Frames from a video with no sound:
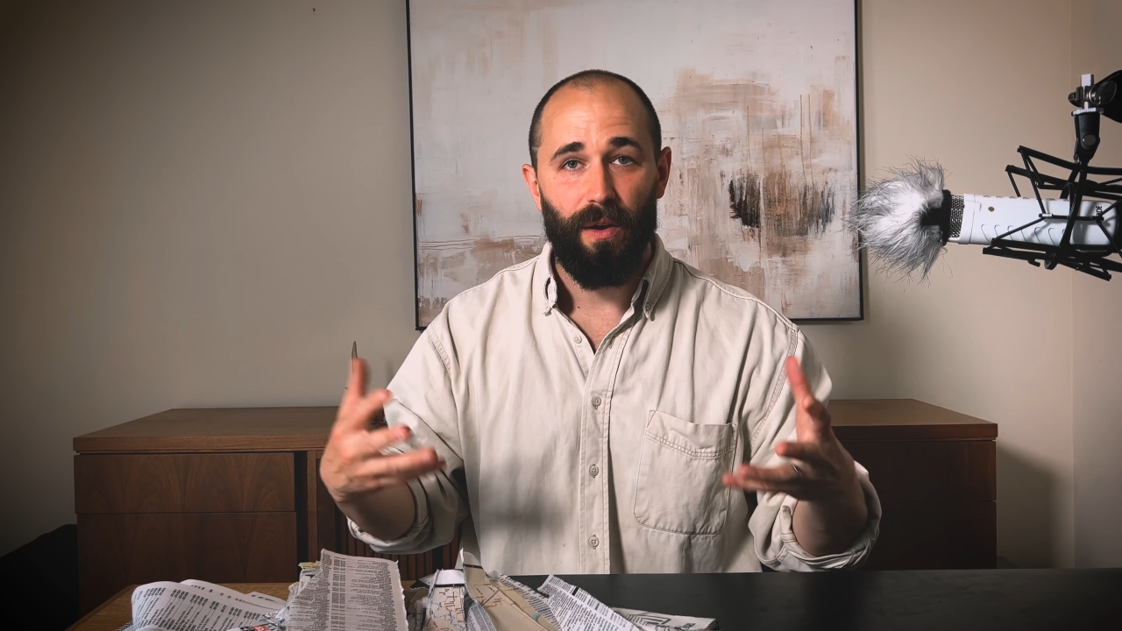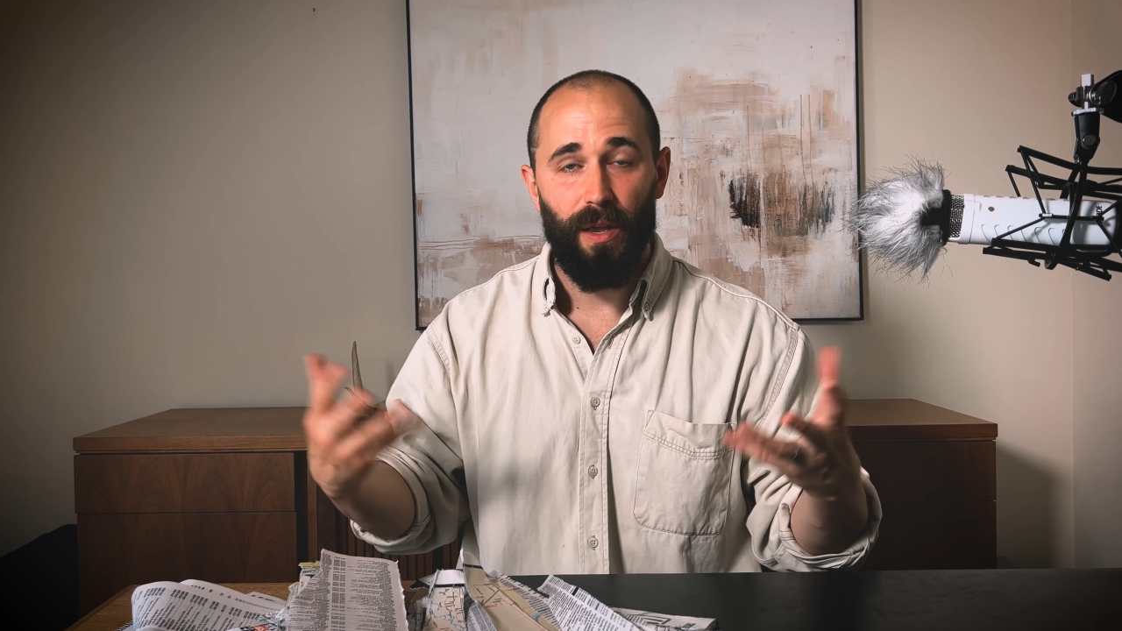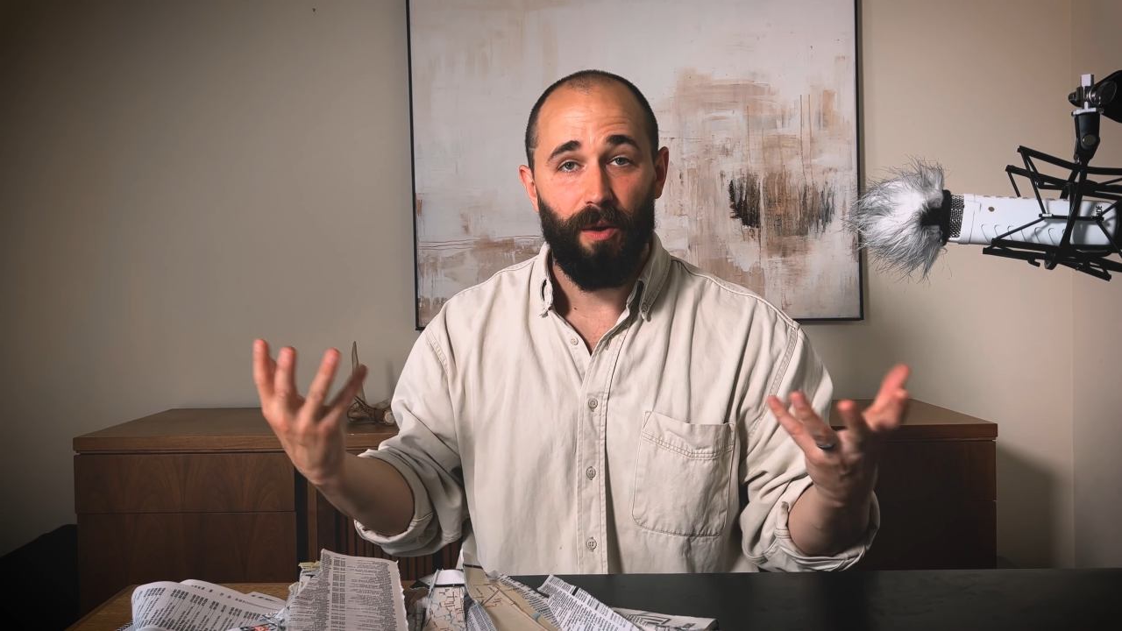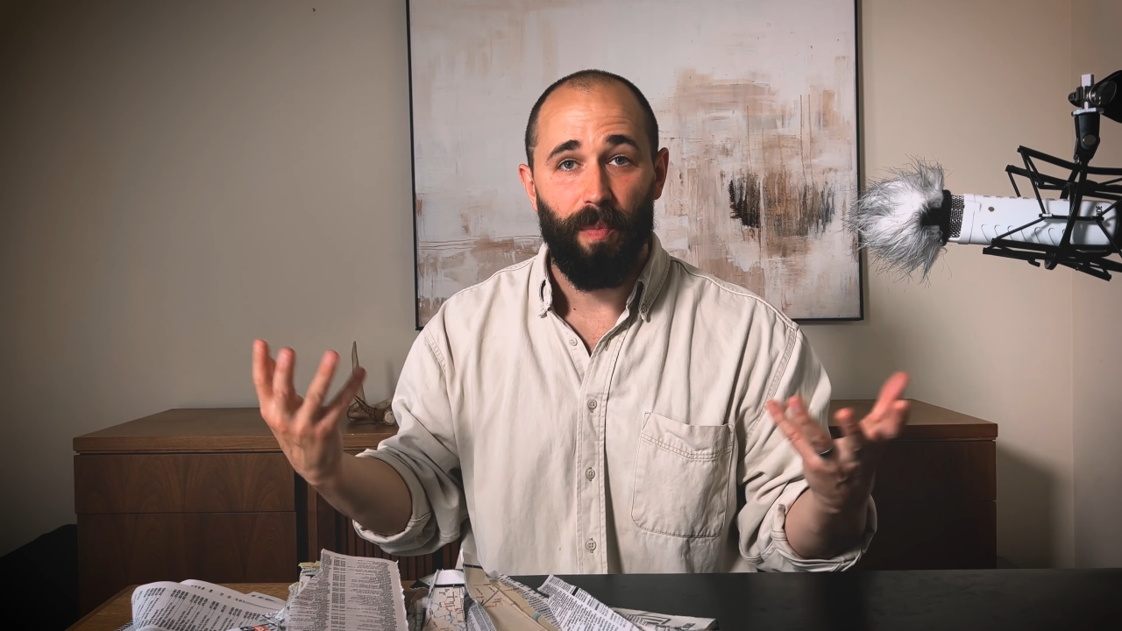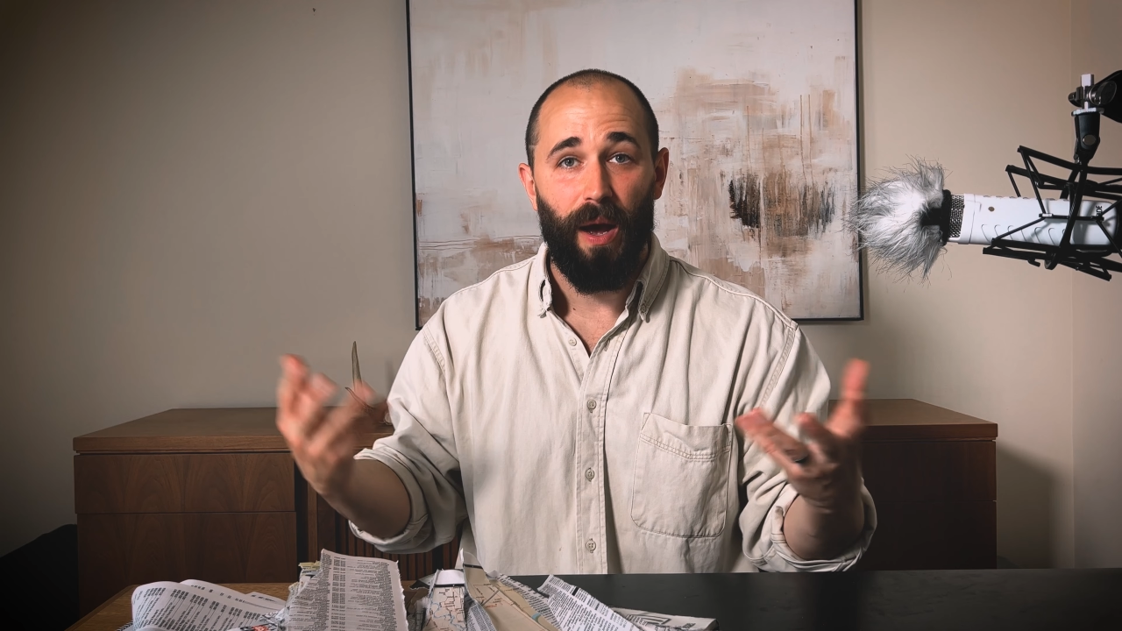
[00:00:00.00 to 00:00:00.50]
in
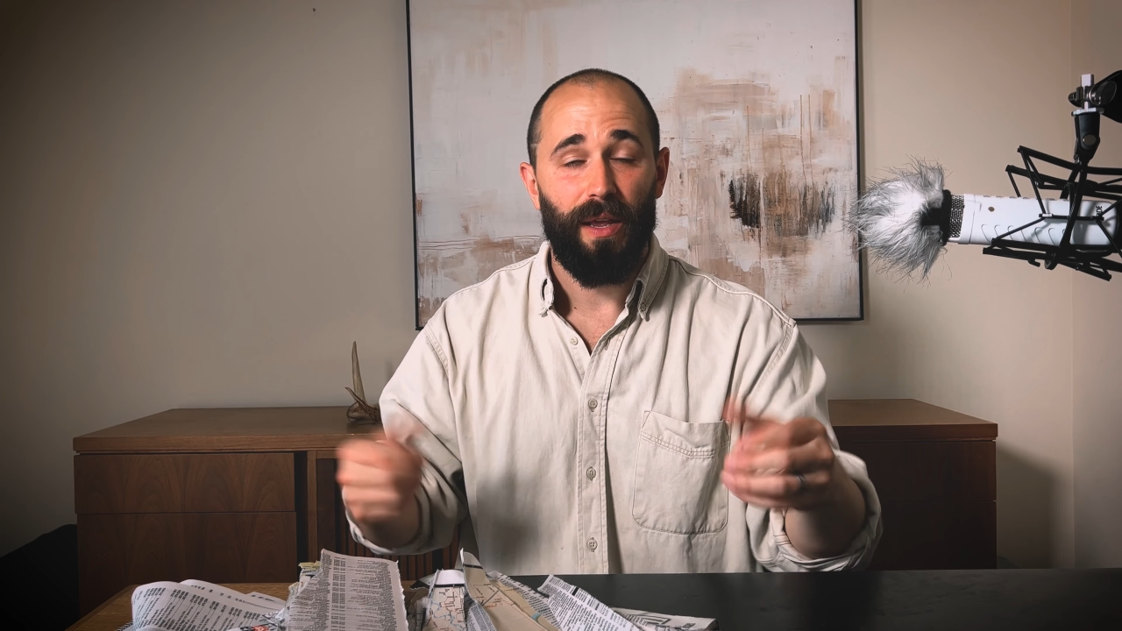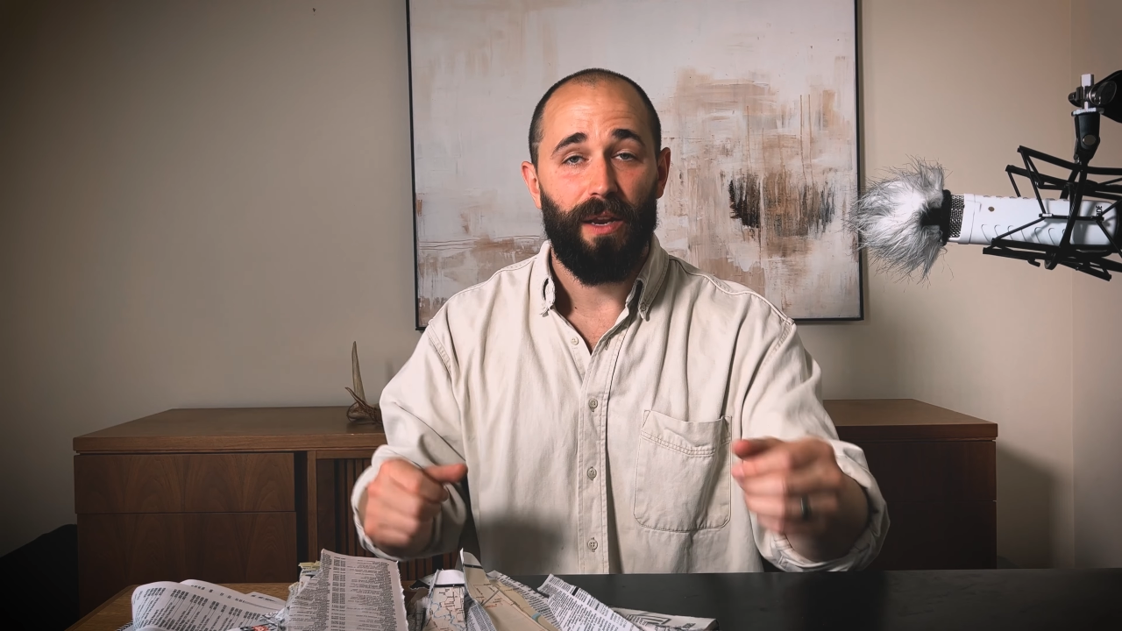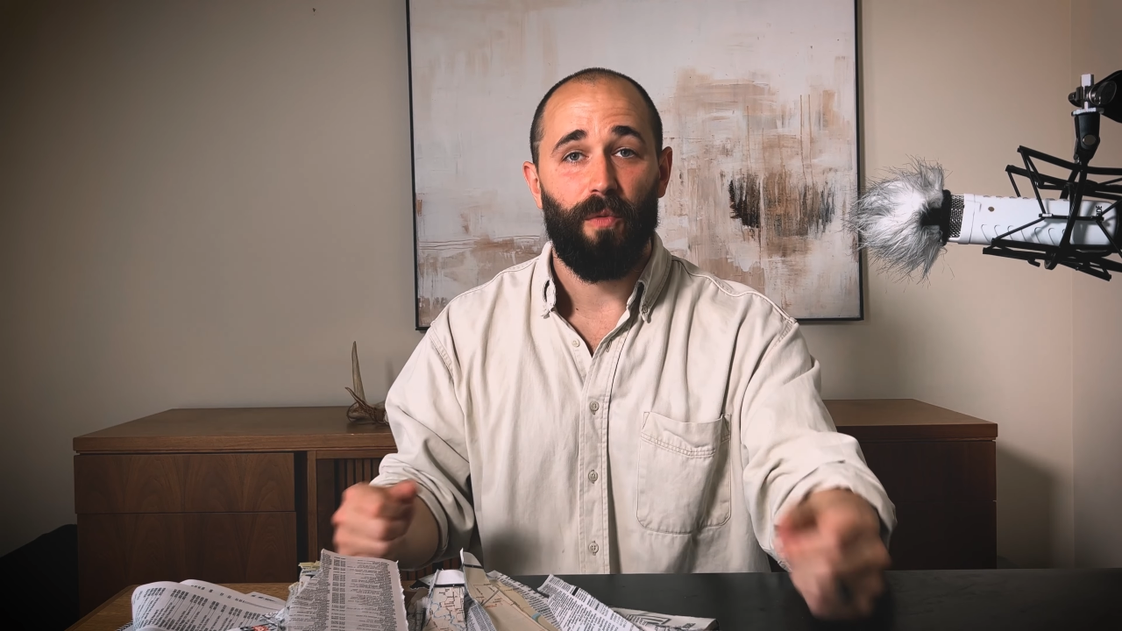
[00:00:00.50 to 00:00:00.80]
your body in a